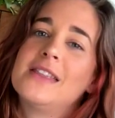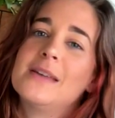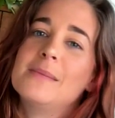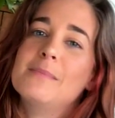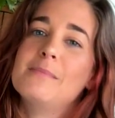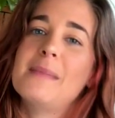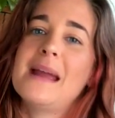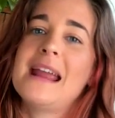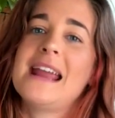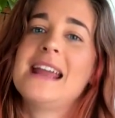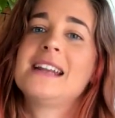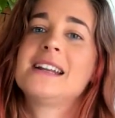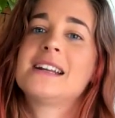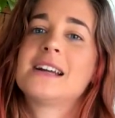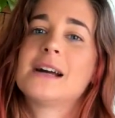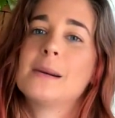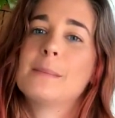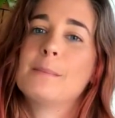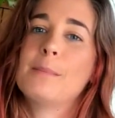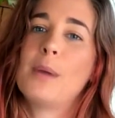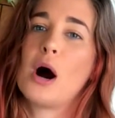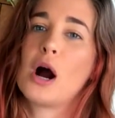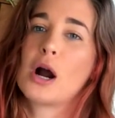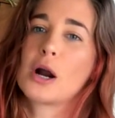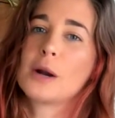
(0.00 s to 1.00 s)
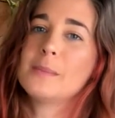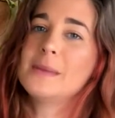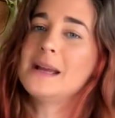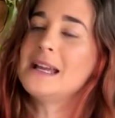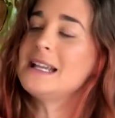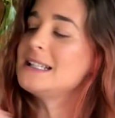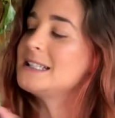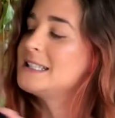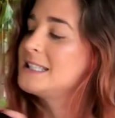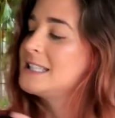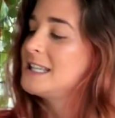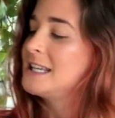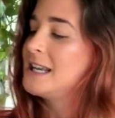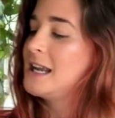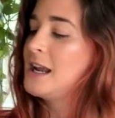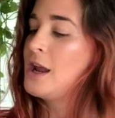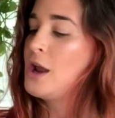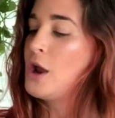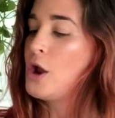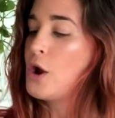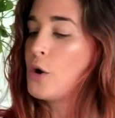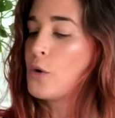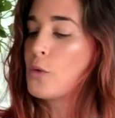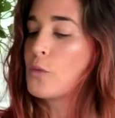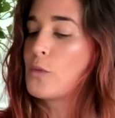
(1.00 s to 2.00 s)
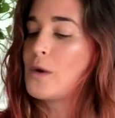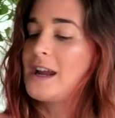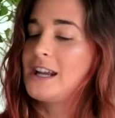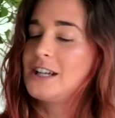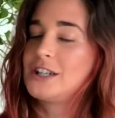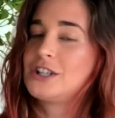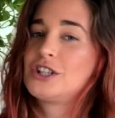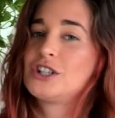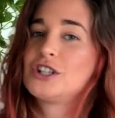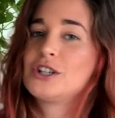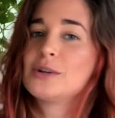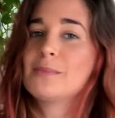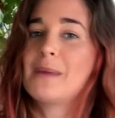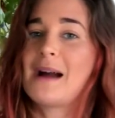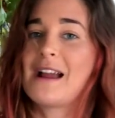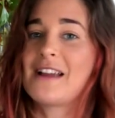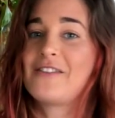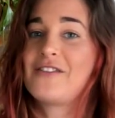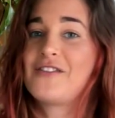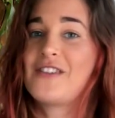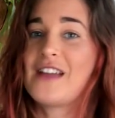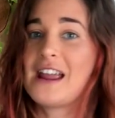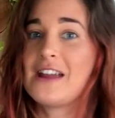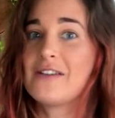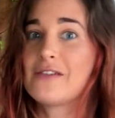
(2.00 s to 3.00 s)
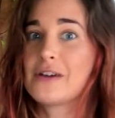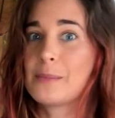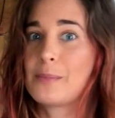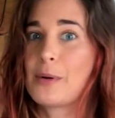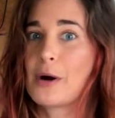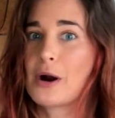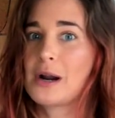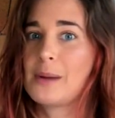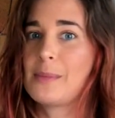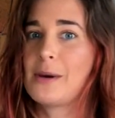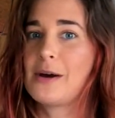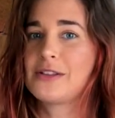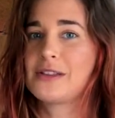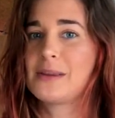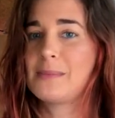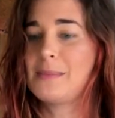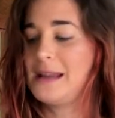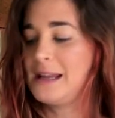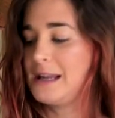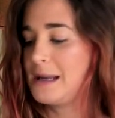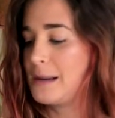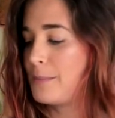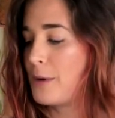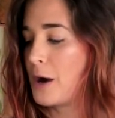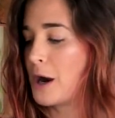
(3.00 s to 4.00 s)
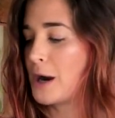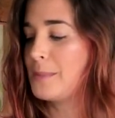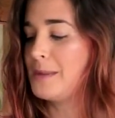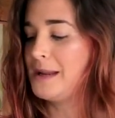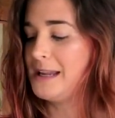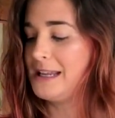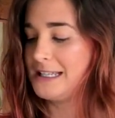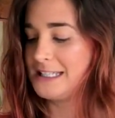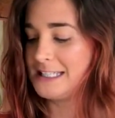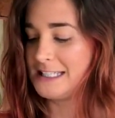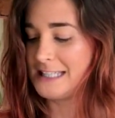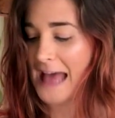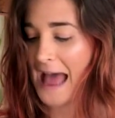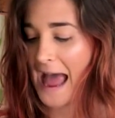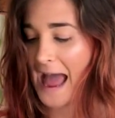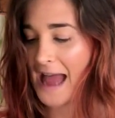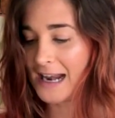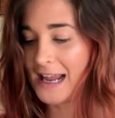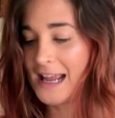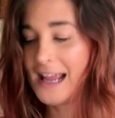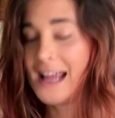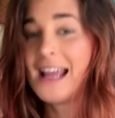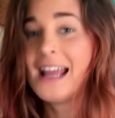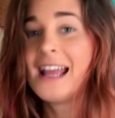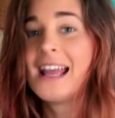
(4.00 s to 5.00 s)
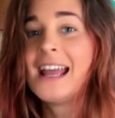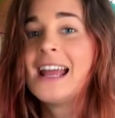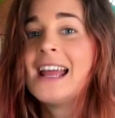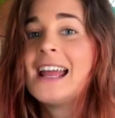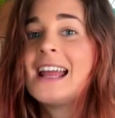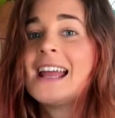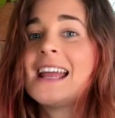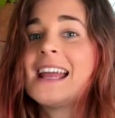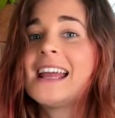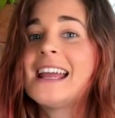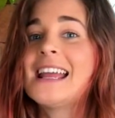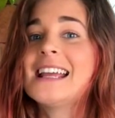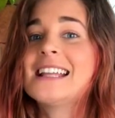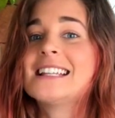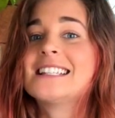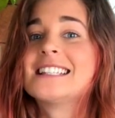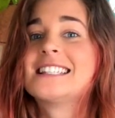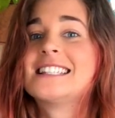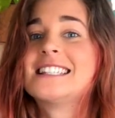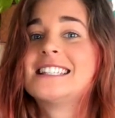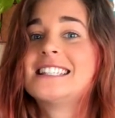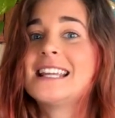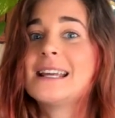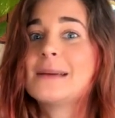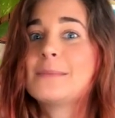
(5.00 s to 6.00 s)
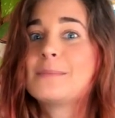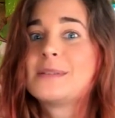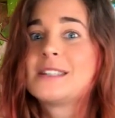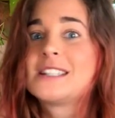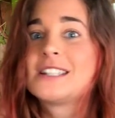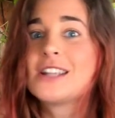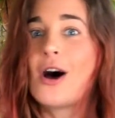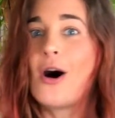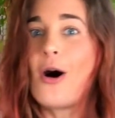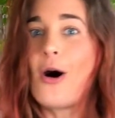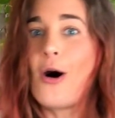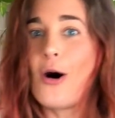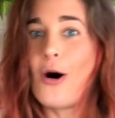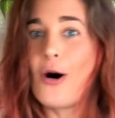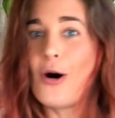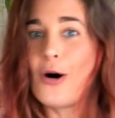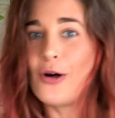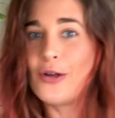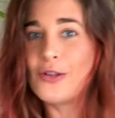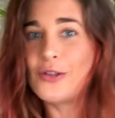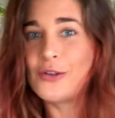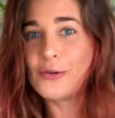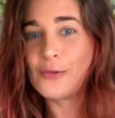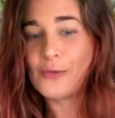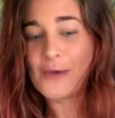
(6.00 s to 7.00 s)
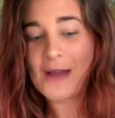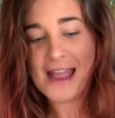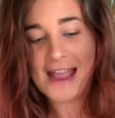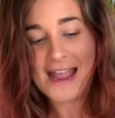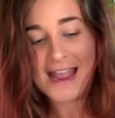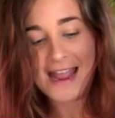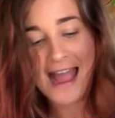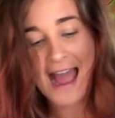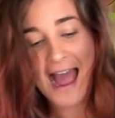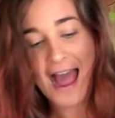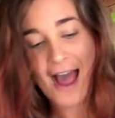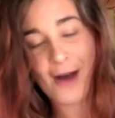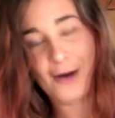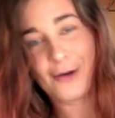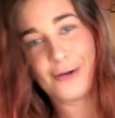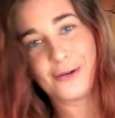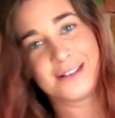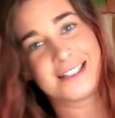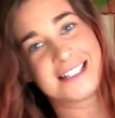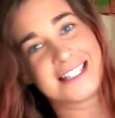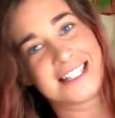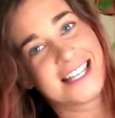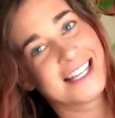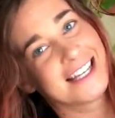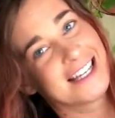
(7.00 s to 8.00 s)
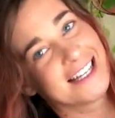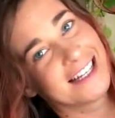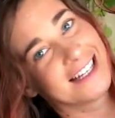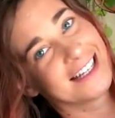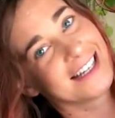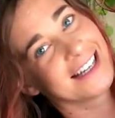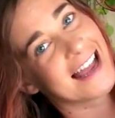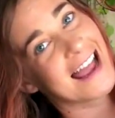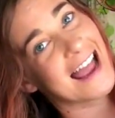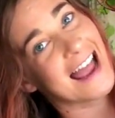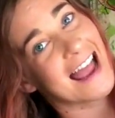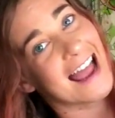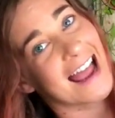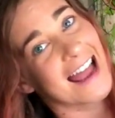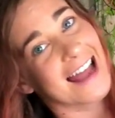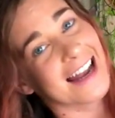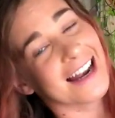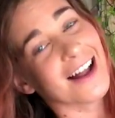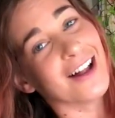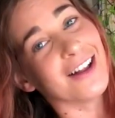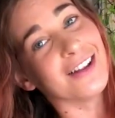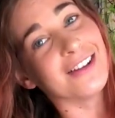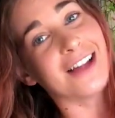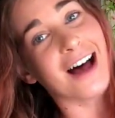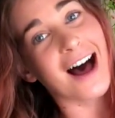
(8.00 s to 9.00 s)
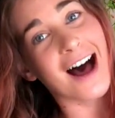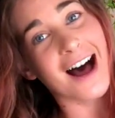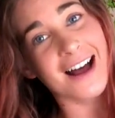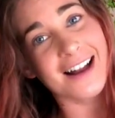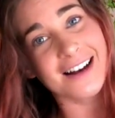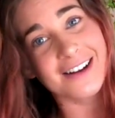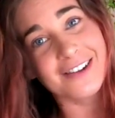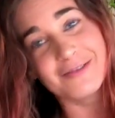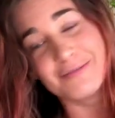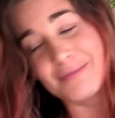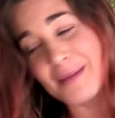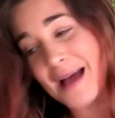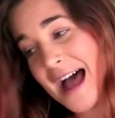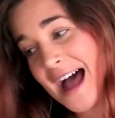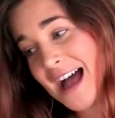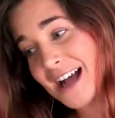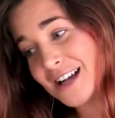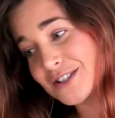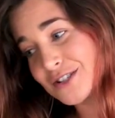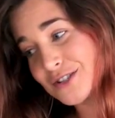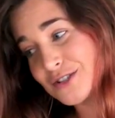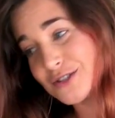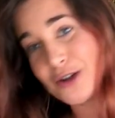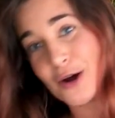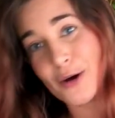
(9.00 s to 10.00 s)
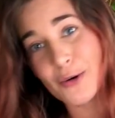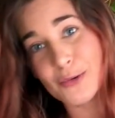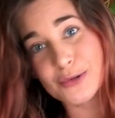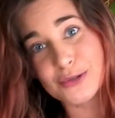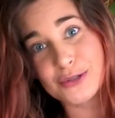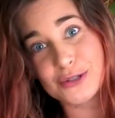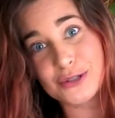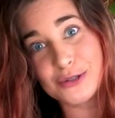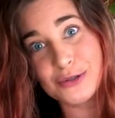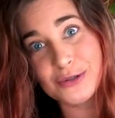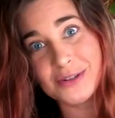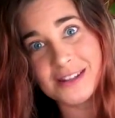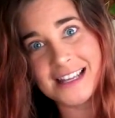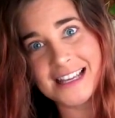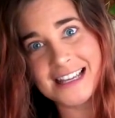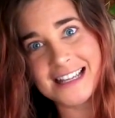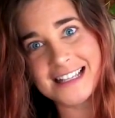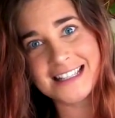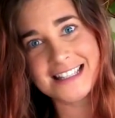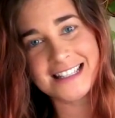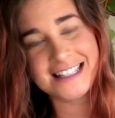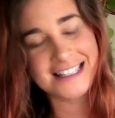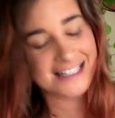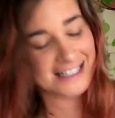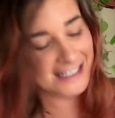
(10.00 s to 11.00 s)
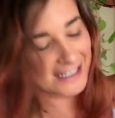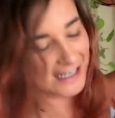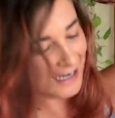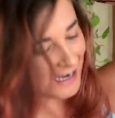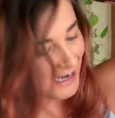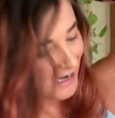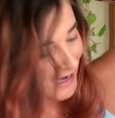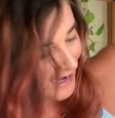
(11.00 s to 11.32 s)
the main compartment, which my favorite part about the main compartment is that it zips all the way out. And a lot of bags don't do this.